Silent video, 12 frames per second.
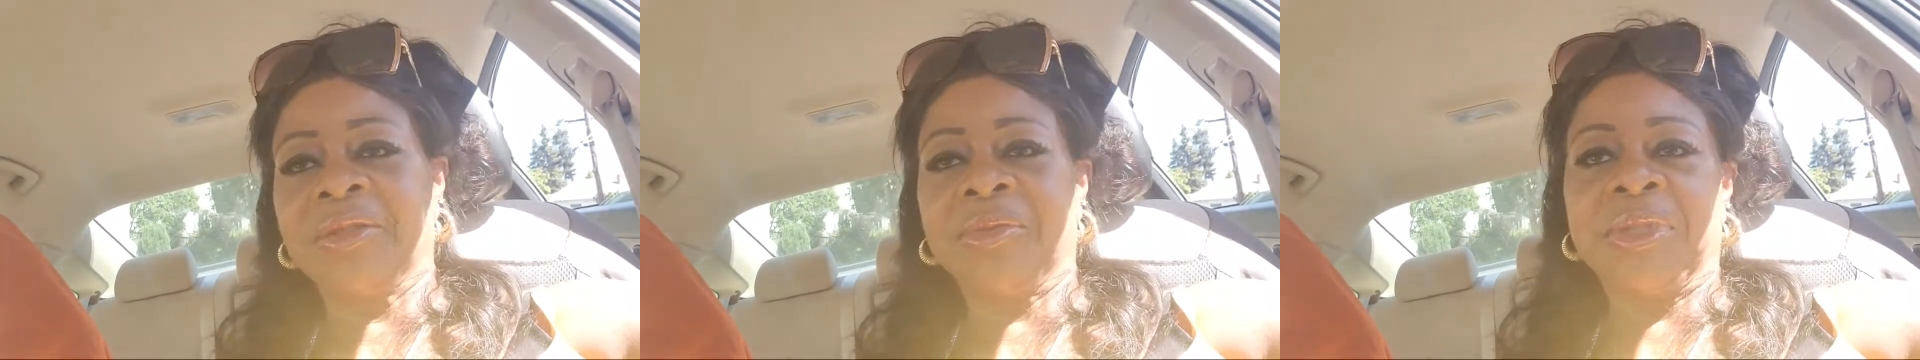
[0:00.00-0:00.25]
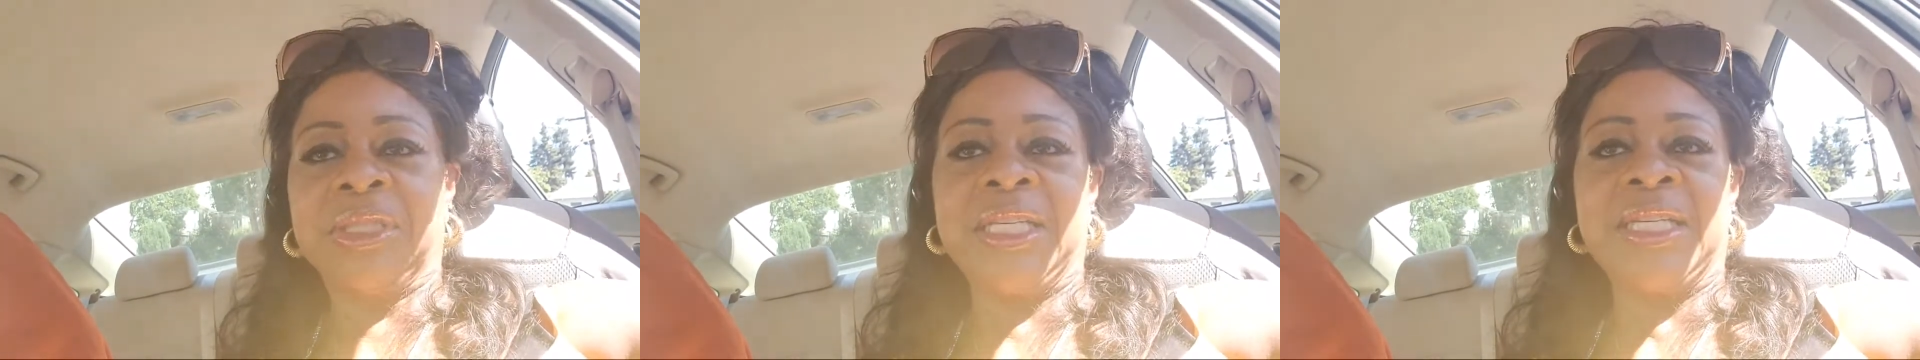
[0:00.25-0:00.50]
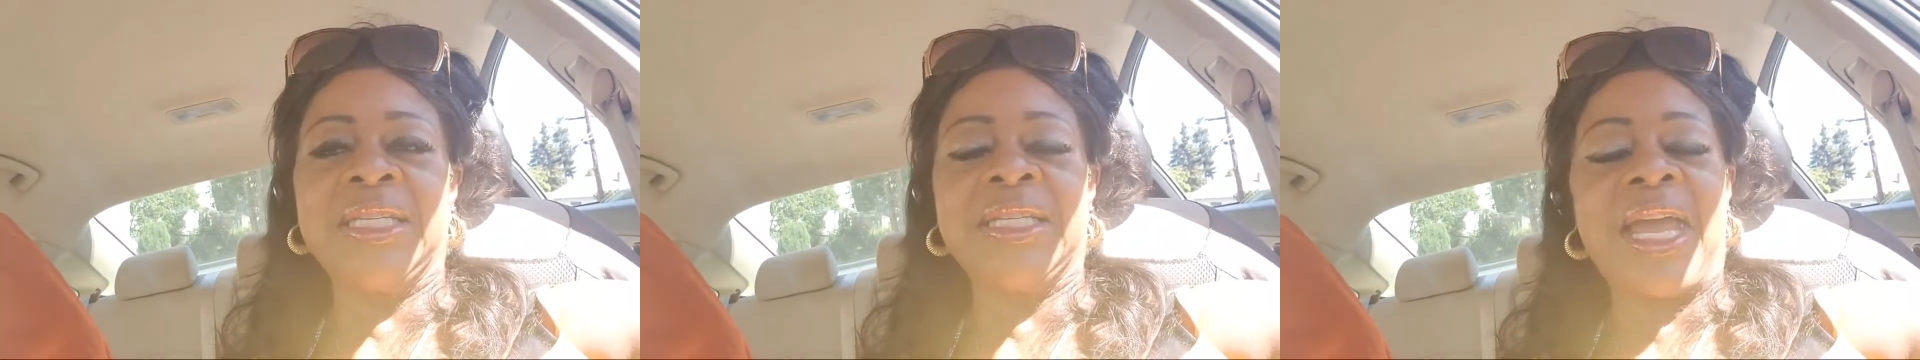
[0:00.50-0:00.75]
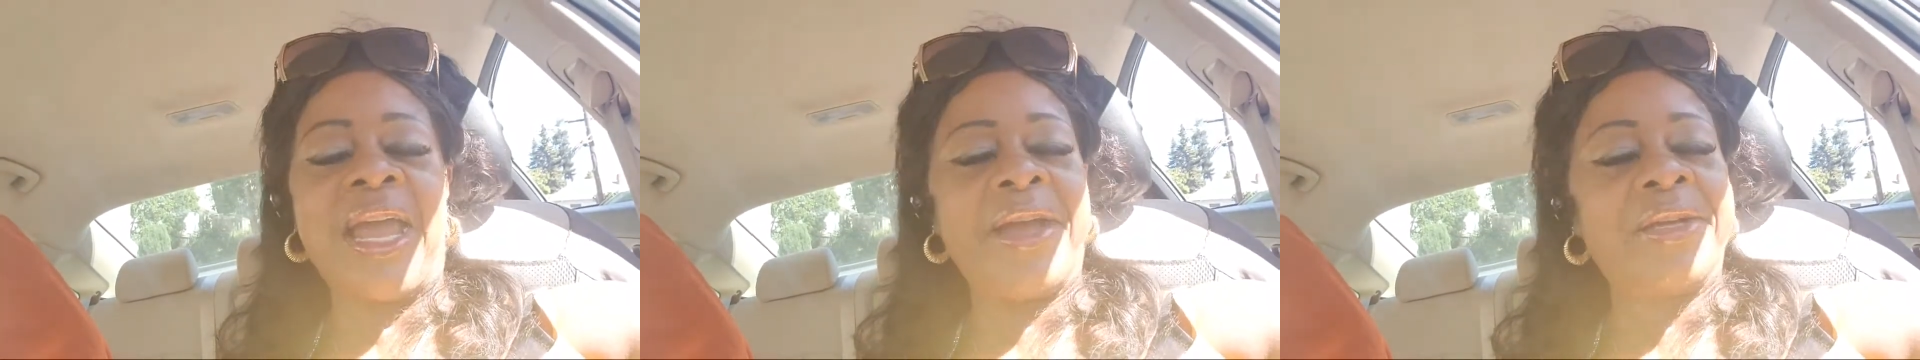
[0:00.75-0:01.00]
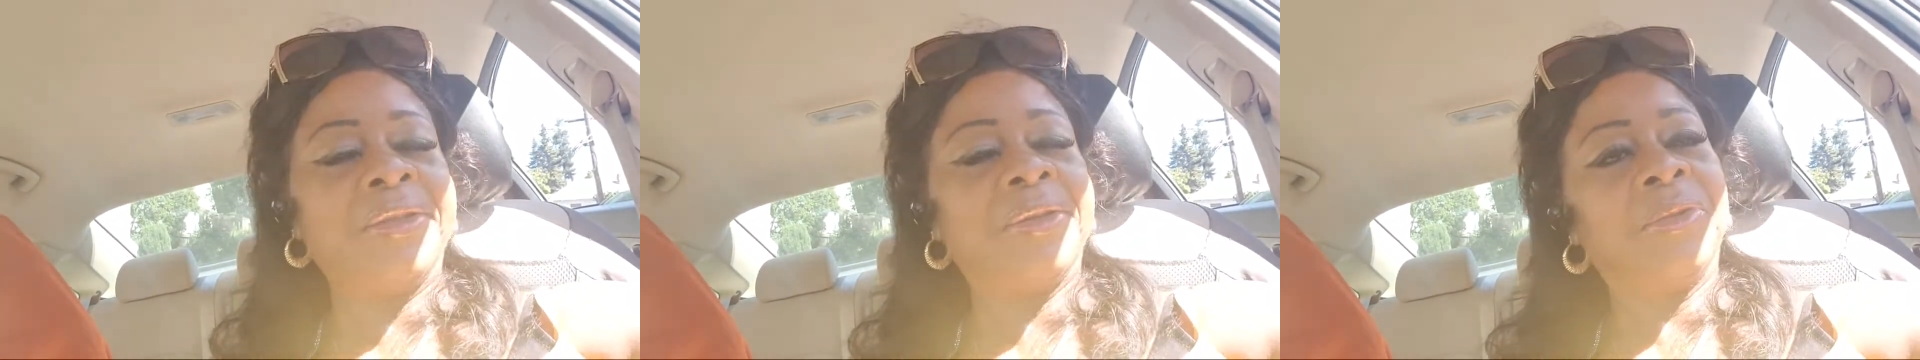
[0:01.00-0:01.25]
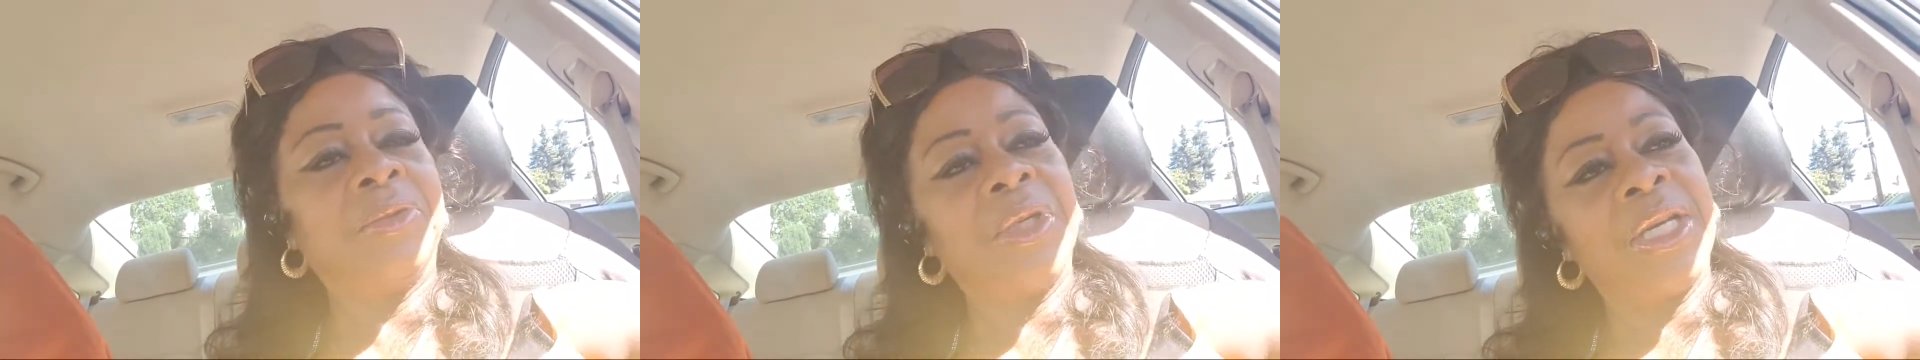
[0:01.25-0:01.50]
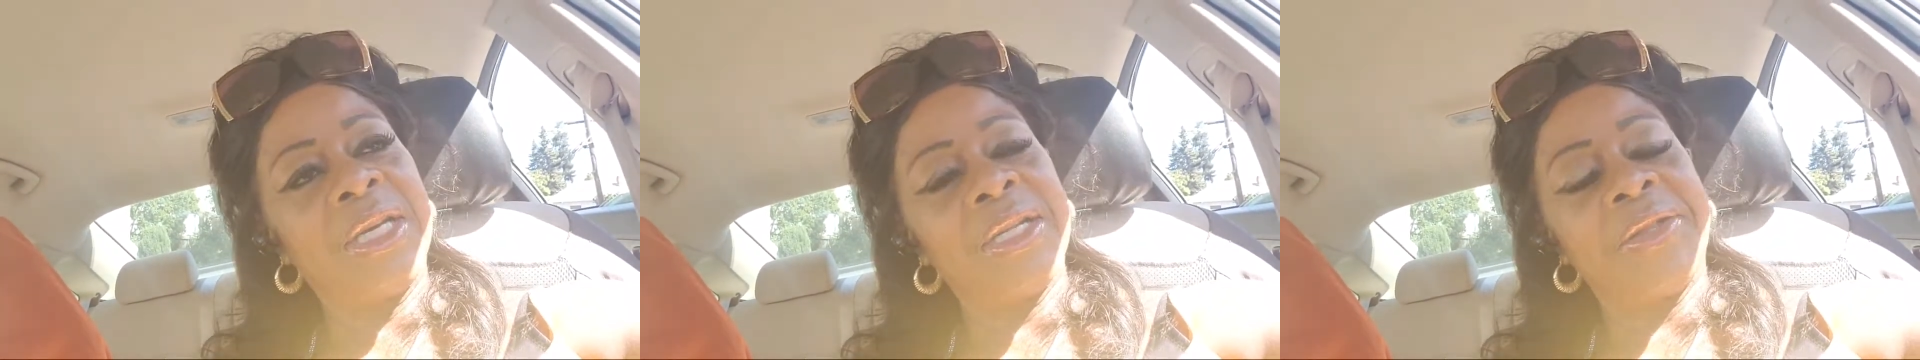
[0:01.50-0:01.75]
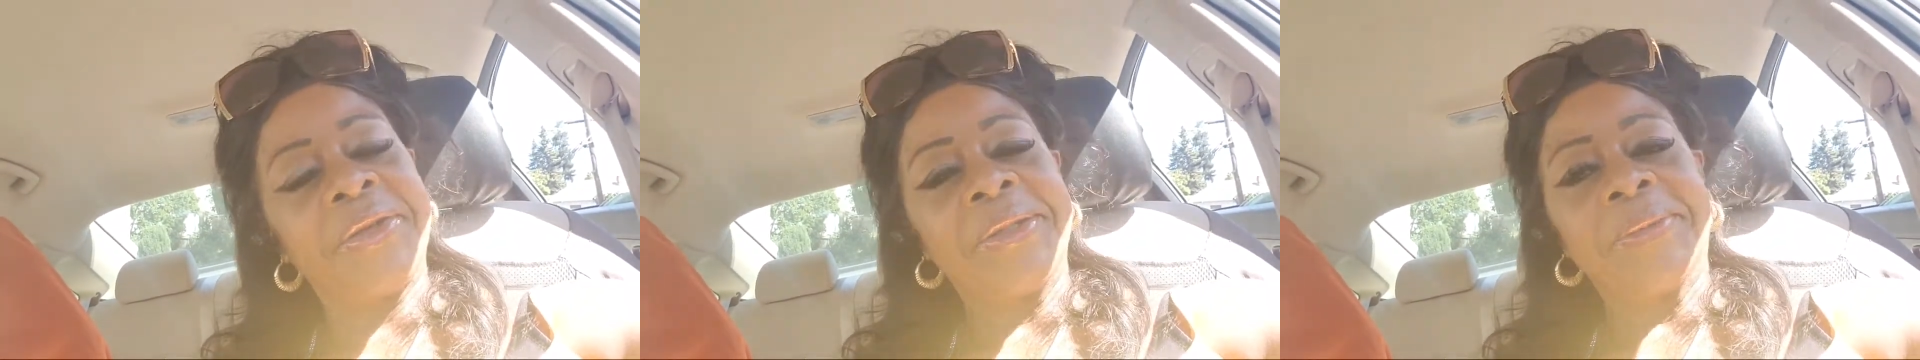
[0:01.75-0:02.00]
was getting down with
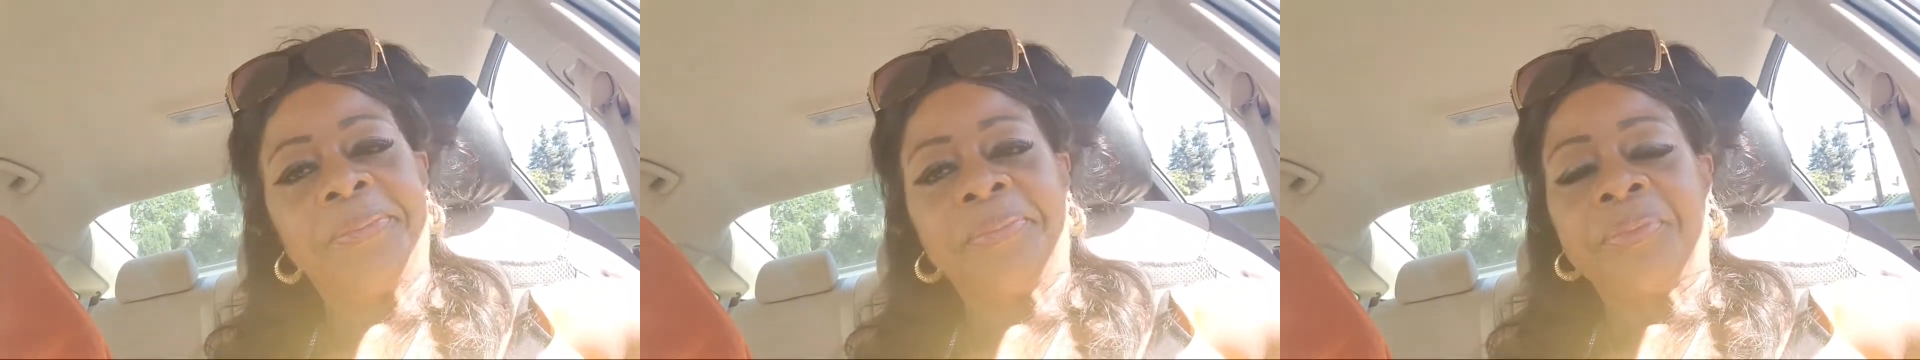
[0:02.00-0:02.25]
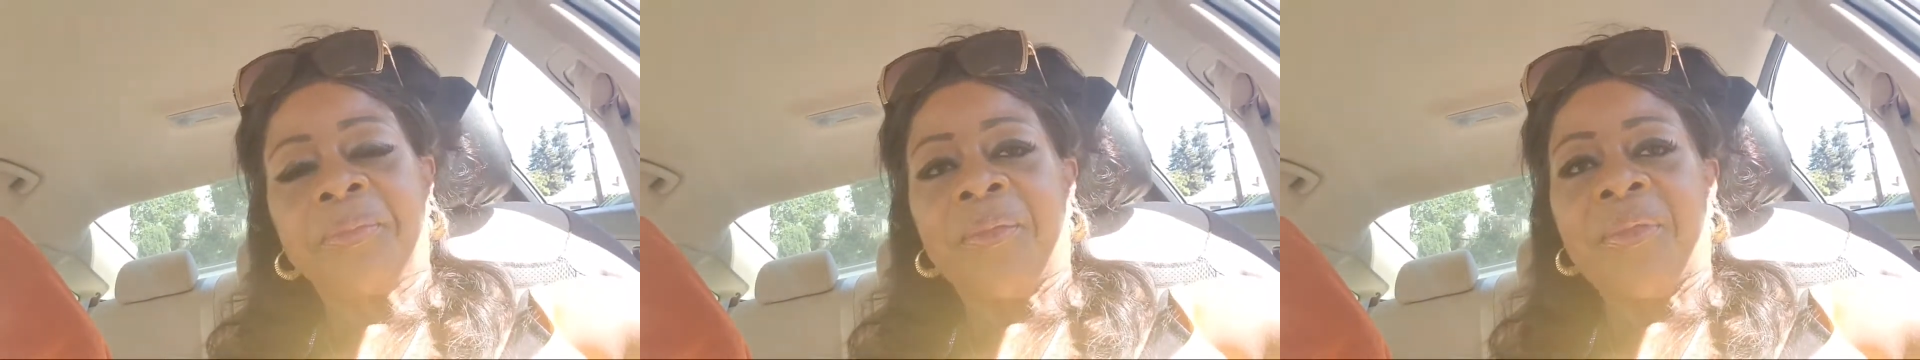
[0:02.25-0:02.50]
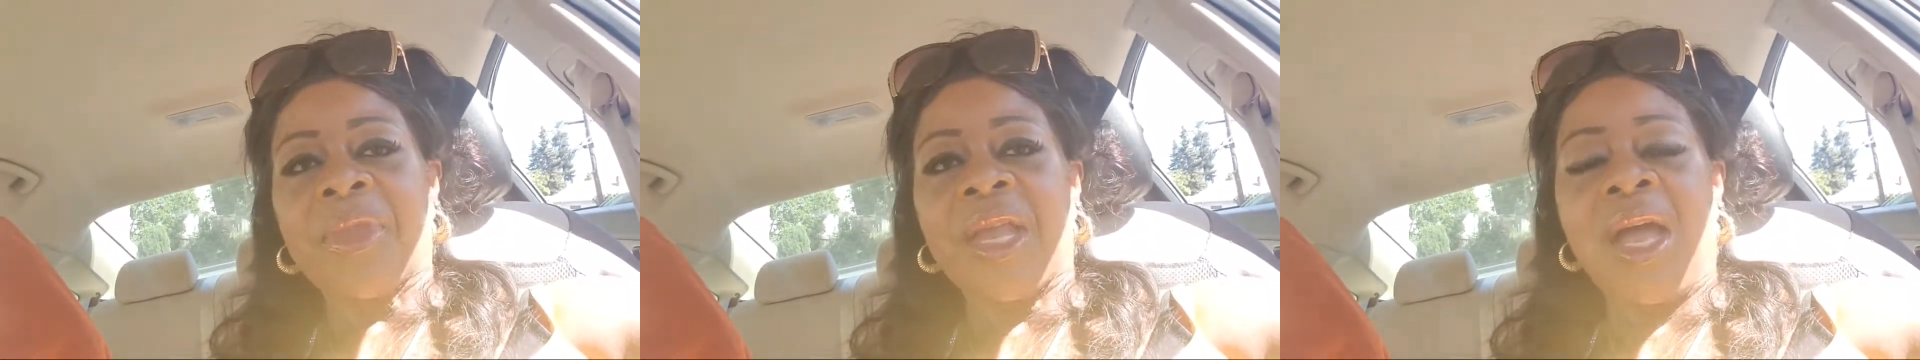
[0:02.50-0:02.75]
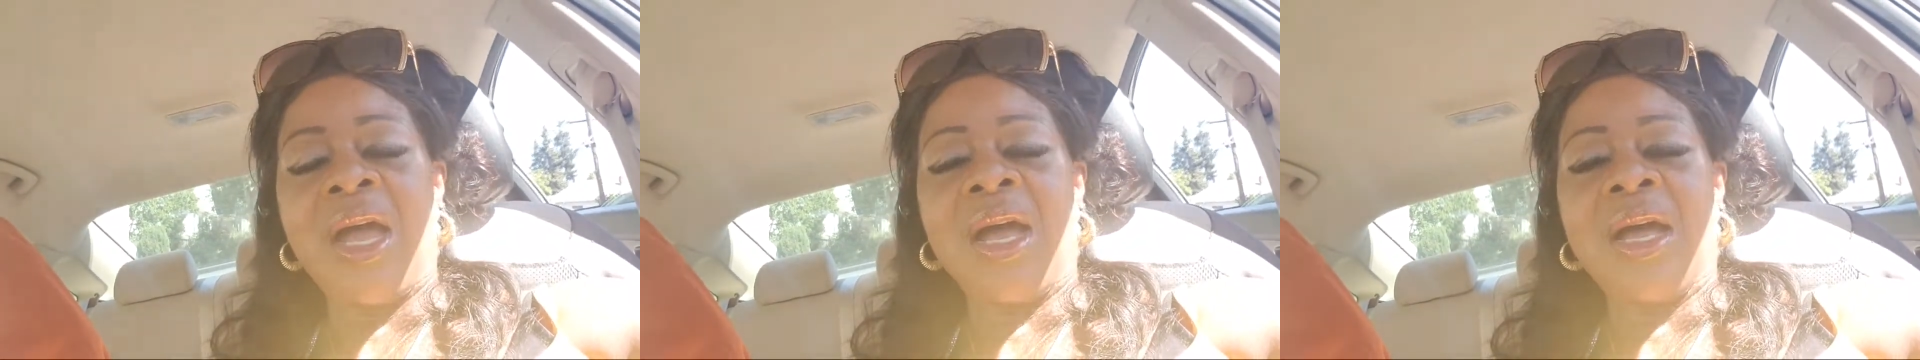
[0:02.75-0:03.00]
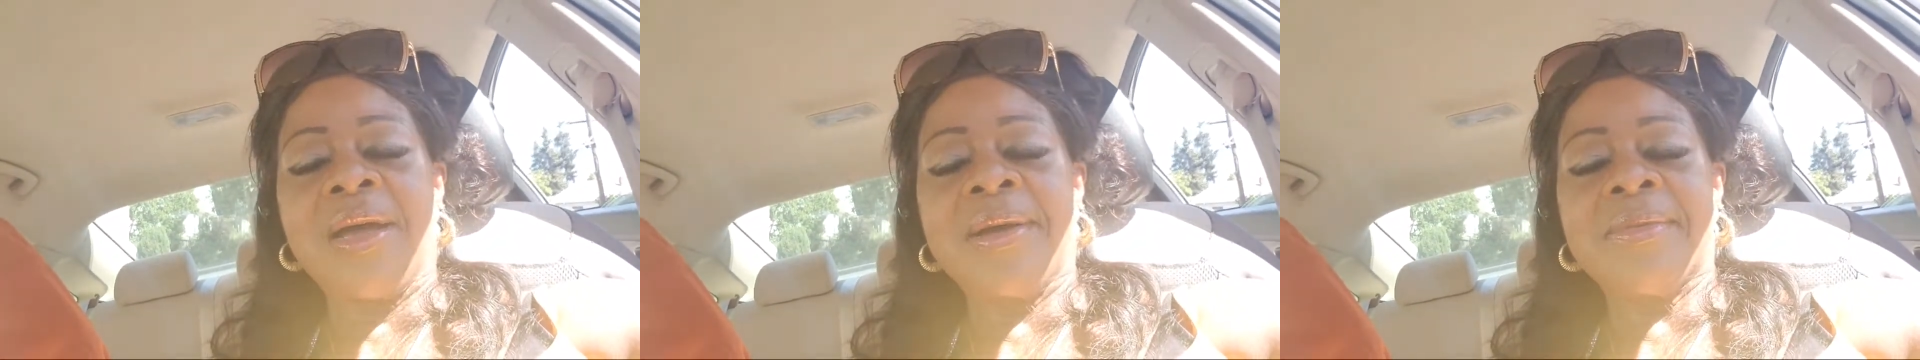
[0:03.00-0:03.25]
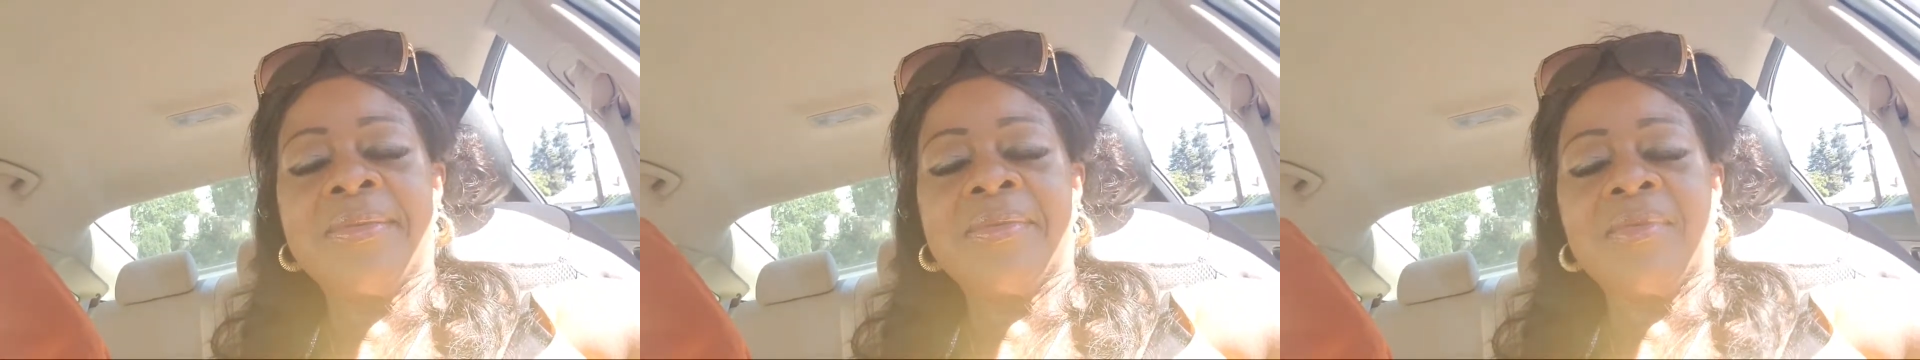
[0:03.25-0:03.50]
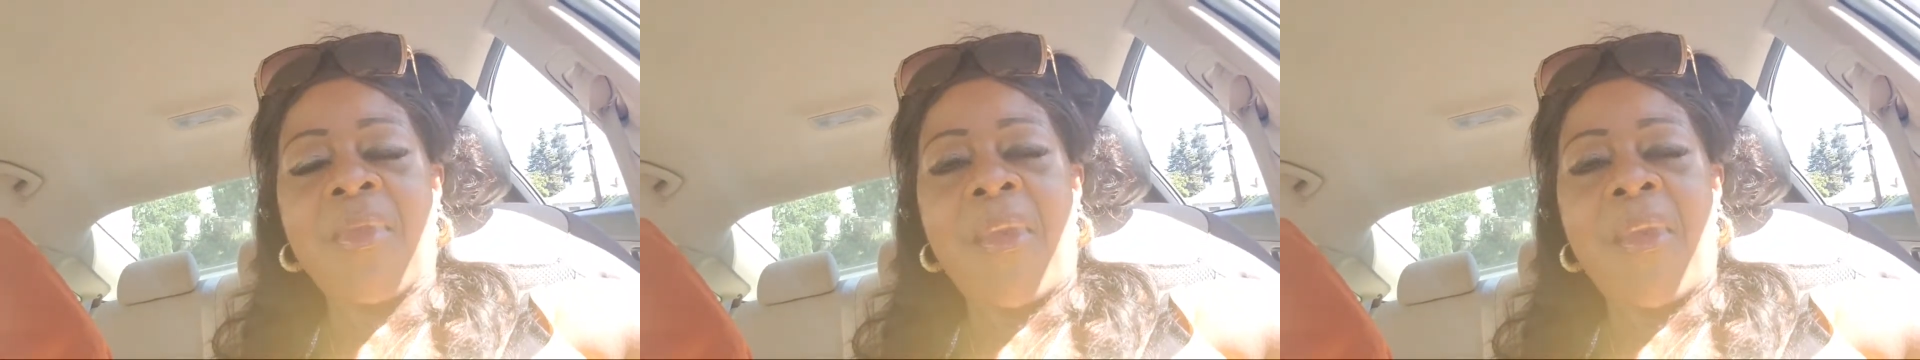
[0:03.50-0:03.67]
um